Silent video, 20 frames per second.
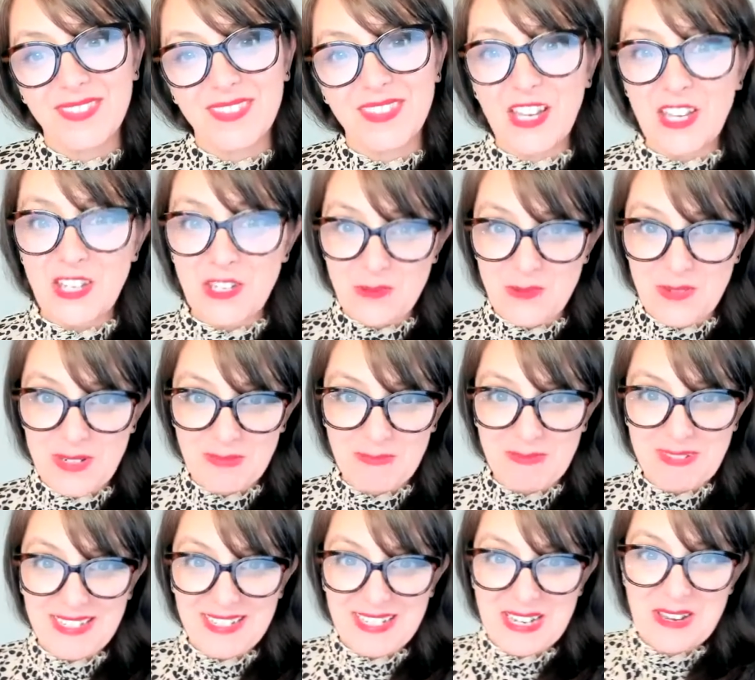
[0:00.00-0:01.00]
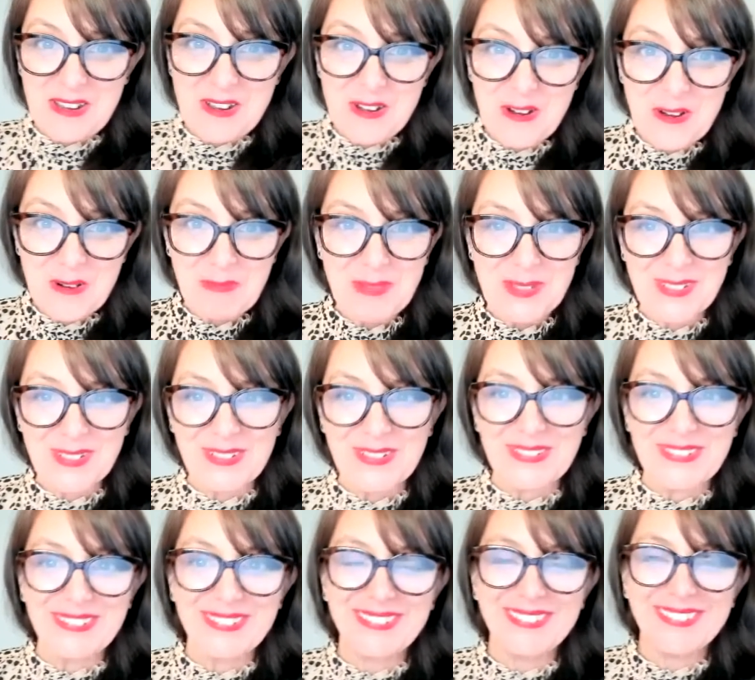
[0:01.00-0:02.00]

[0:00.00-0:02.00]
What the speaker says: Are you with me? I hope so.